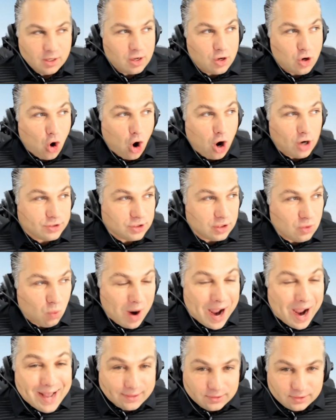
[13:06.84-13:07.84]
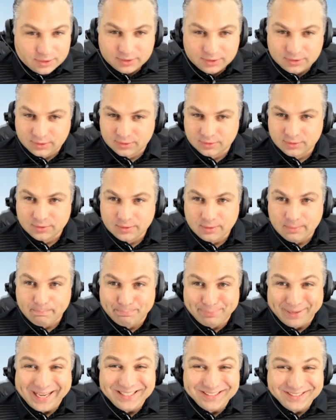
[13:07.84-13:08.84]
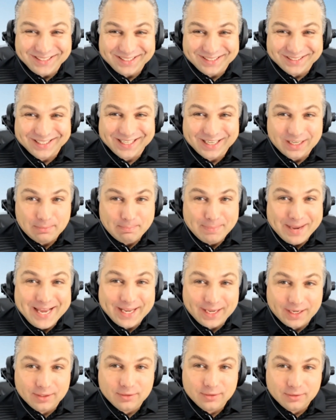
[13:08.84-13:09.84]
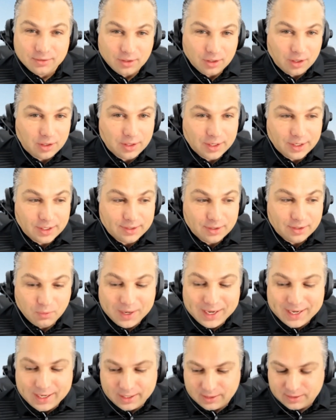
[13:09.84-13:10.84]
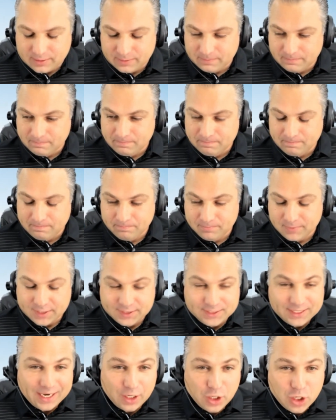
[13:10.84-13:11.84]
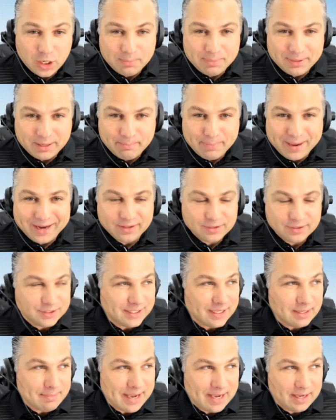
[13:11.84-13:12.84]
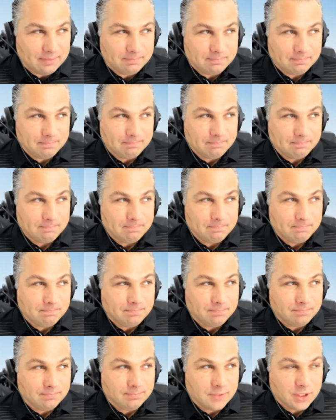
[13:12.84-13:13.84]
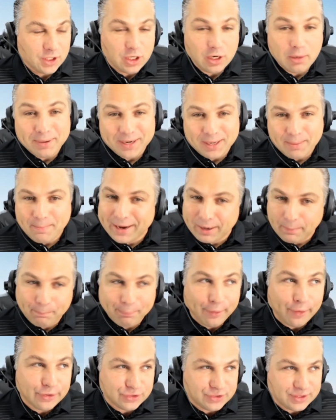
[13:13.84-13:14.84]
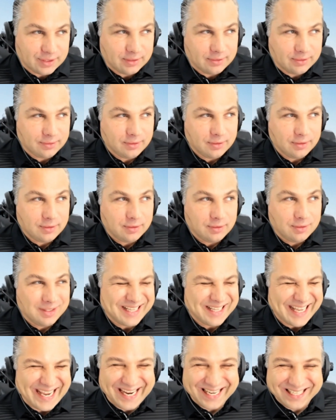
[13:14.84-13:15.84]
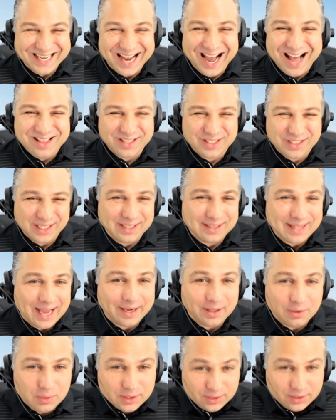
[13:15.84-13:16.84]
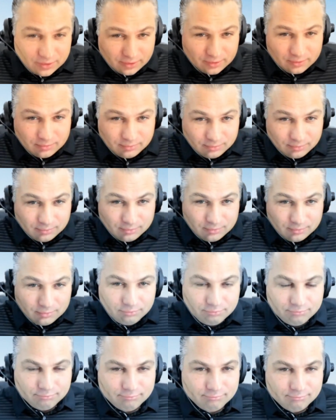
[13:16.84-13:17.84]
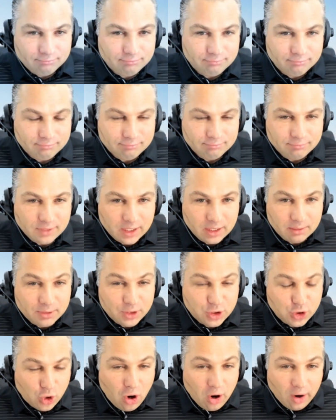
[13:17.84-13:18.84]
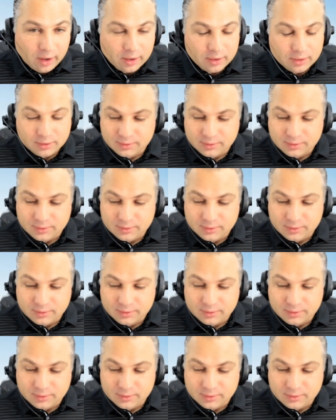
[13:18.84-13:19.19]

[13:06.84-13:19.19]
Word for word: Carson Wentz basically admitted earlier in the week, said, I could have been a better teammate, could have been a better person, acknowledging that he was immature.